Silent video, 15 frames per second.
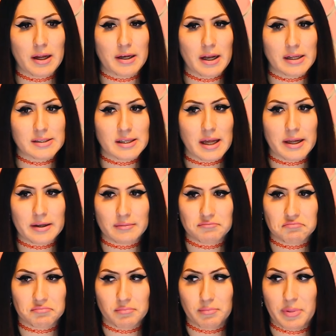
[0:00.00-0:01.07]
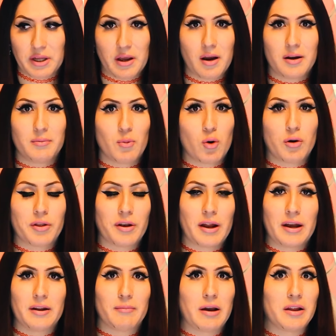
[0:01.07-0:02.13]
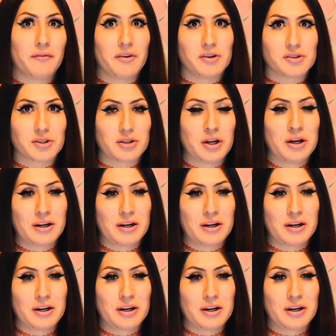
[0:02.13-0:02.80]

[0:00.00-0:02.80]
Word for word: And that's like beyond more than any of my other videos